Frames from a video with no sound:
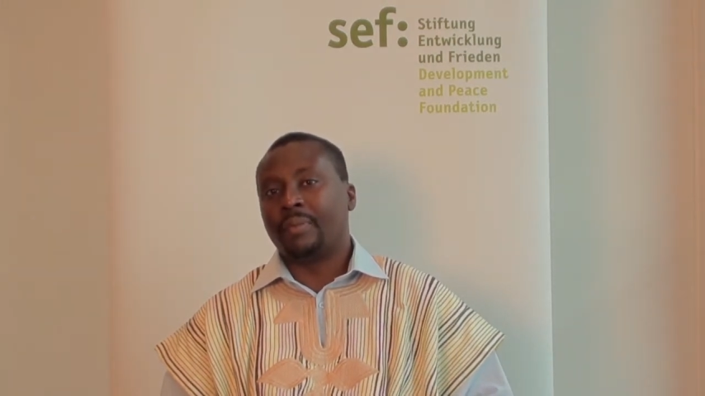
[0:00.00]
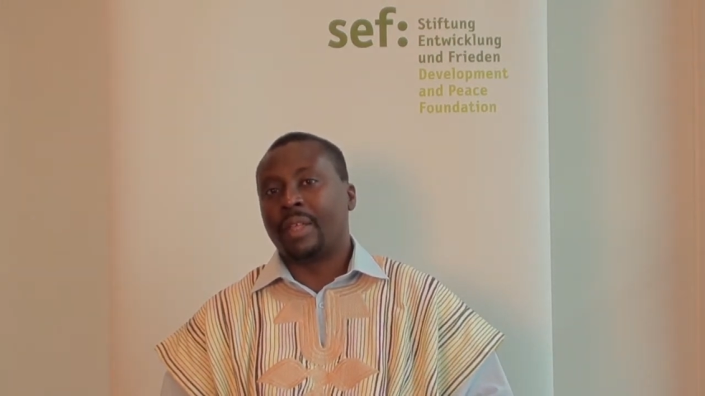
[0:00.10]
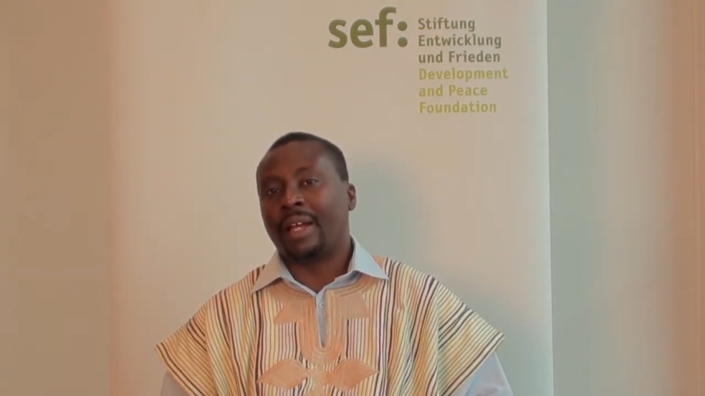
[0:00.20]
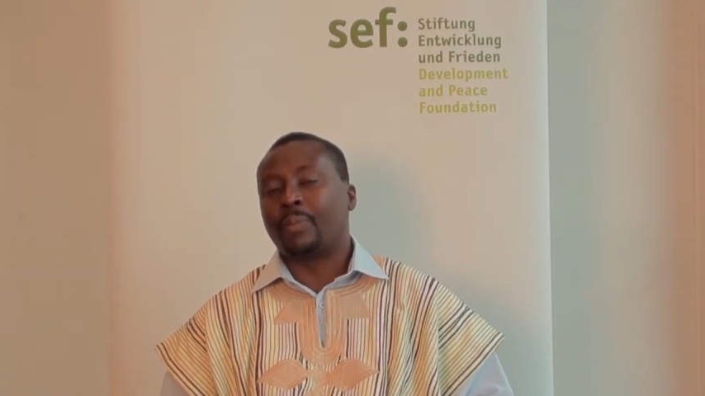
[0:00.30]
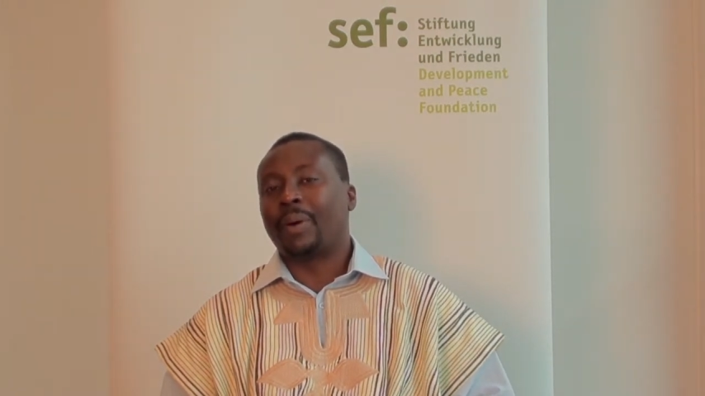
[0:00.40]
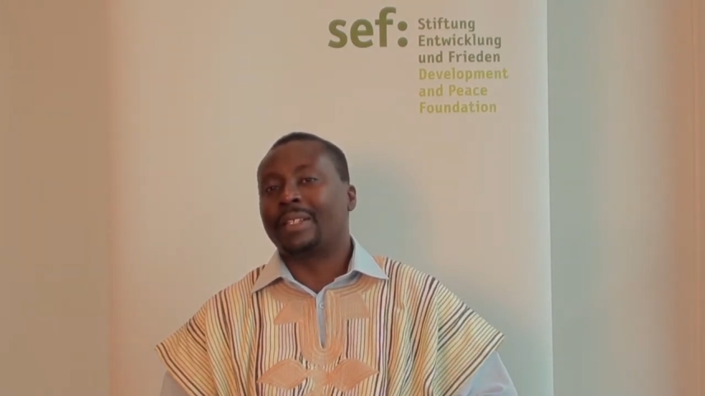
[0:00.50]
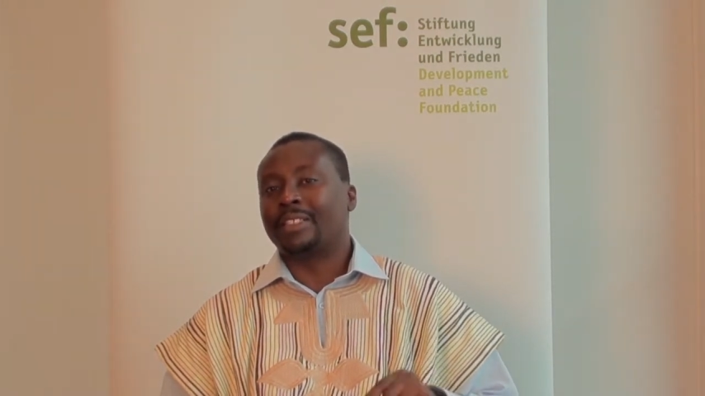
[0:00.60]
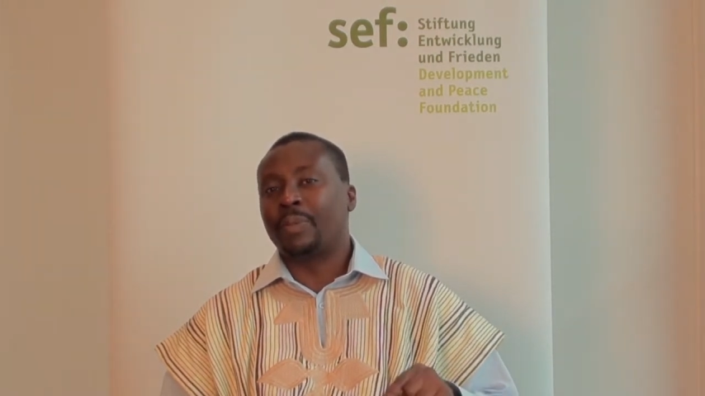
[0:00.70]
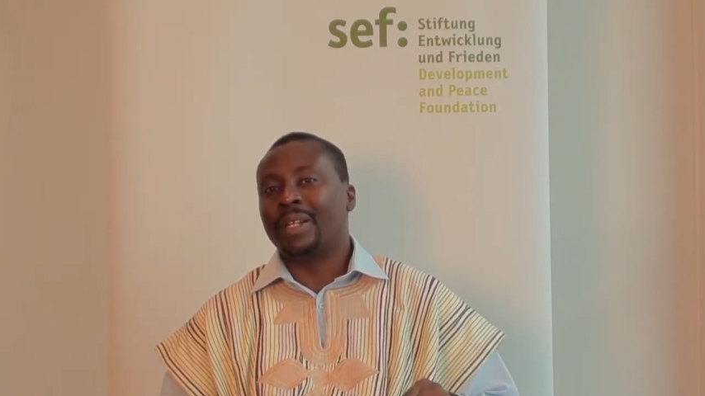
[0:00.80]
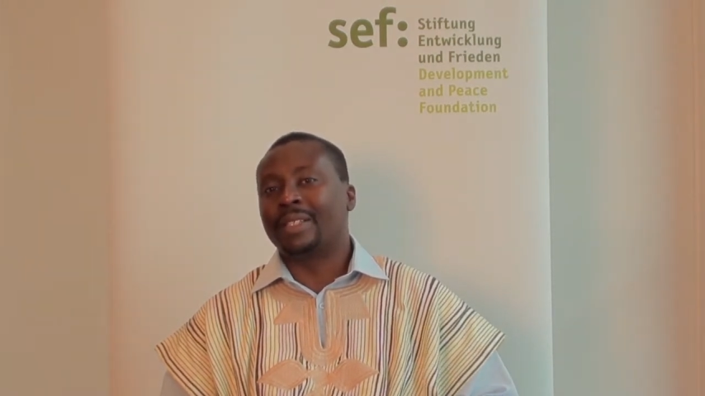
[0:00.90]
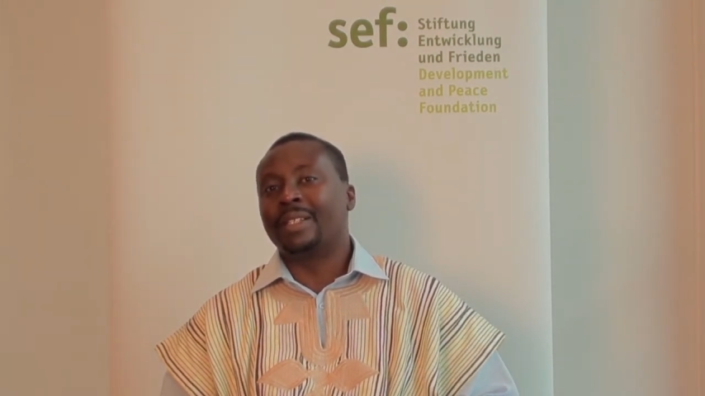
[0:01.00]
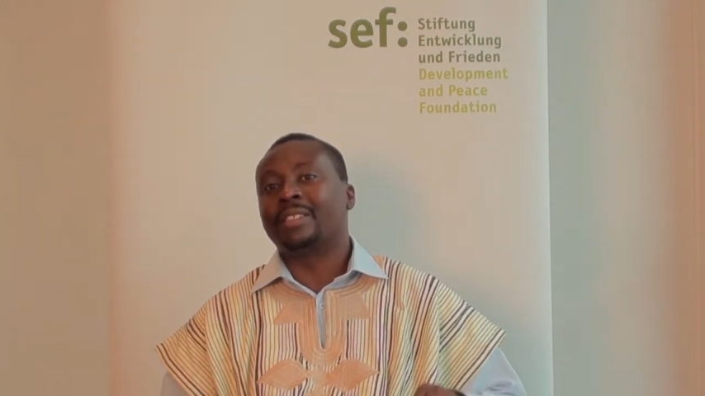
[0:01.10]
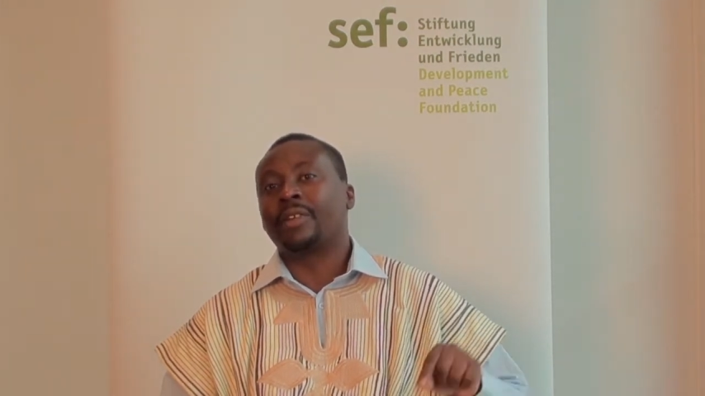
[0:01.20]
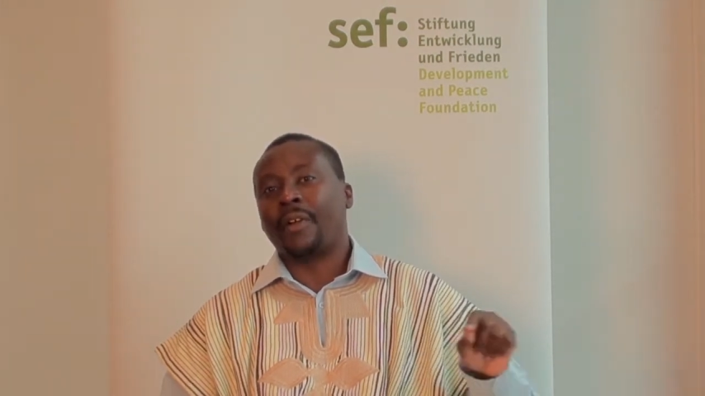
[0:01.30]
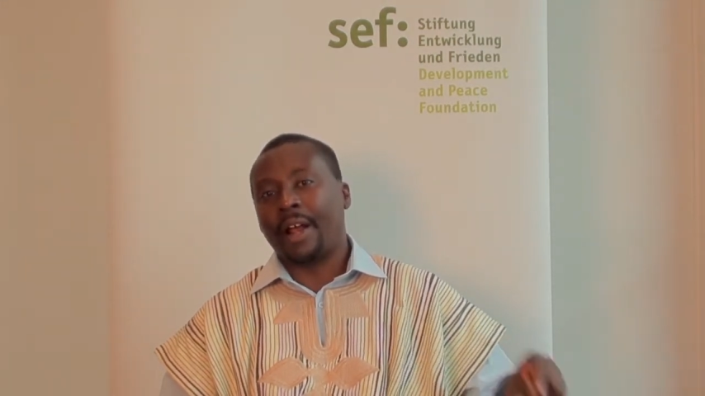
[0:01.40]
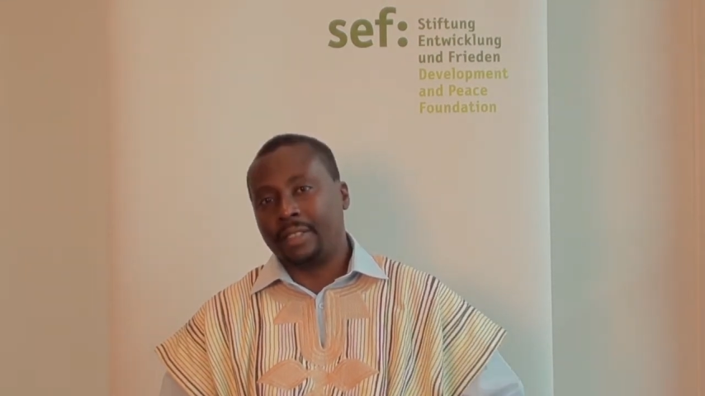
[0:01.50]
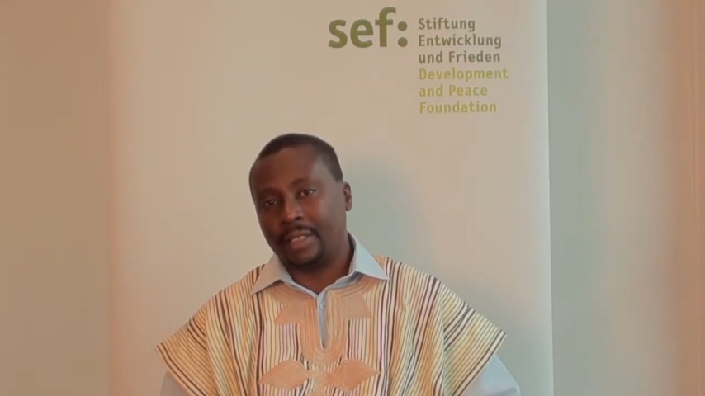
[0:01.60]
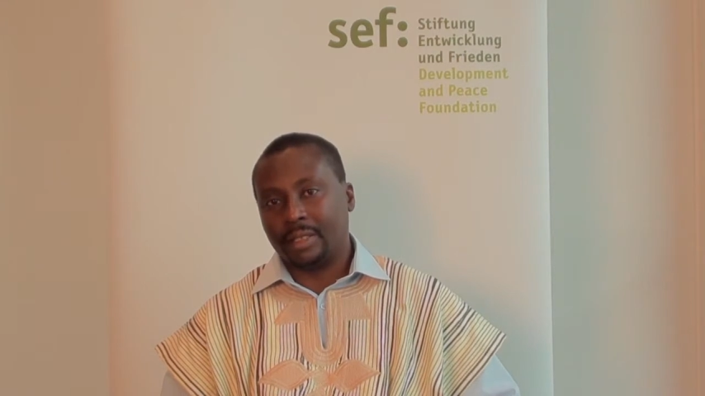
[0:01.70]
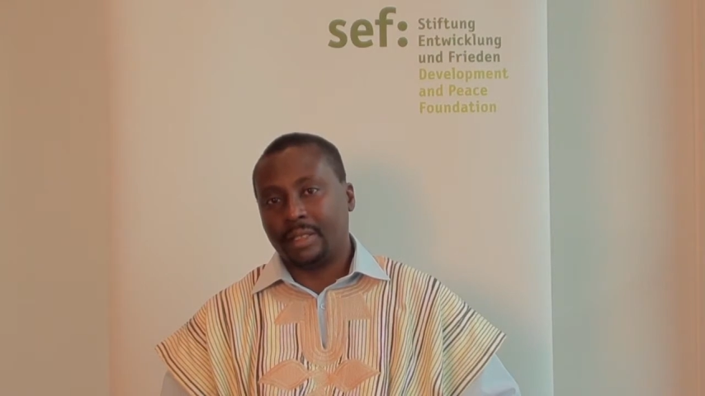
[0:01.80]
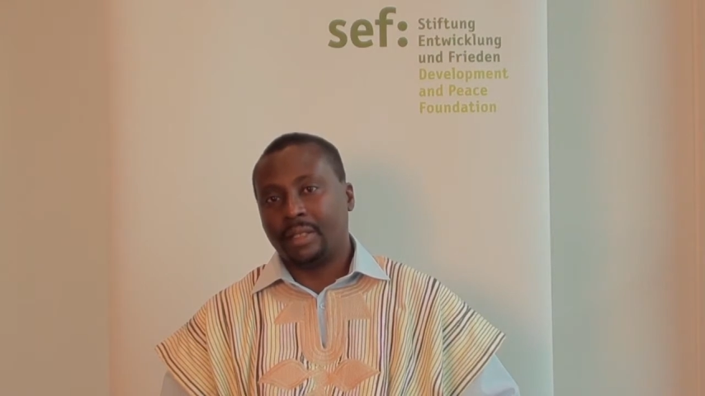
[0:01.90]
that participation is a
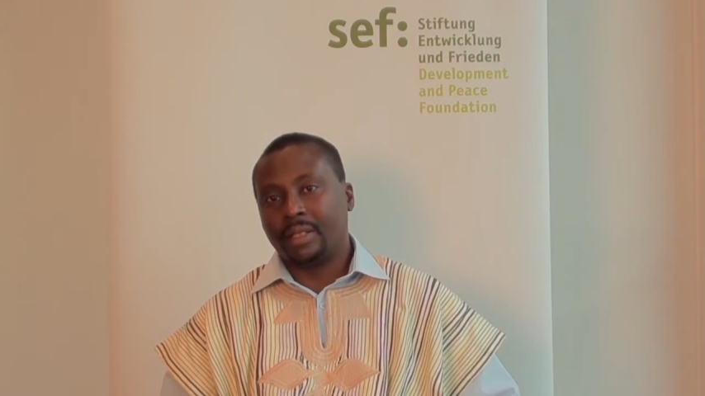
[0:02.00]
right.